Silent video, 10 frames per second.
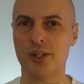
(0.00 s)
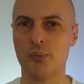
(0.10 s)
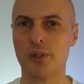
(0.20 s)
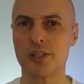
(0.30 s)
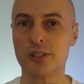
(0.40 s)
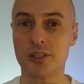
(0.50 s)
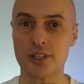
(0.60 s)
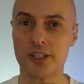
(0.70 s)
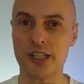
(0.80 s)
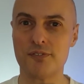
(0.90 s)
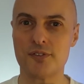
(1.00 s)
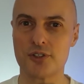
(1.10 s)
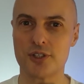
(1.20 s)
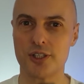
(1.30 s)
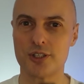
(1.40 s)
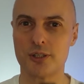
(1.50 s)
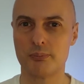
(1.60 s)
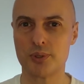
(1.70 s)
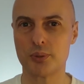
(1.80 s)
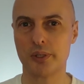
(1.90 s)
We're going to look at the differences
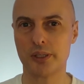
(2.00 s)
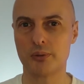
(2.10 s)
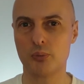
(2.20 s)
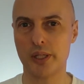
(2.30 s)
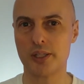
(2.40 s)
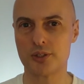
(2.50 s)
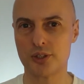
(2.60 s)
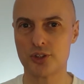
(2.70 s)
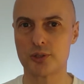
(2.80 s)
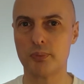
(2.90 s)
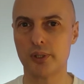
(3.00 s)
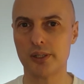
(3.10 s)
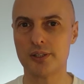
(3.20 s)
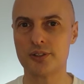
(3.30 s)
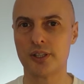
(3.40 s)
between wings and spoilers,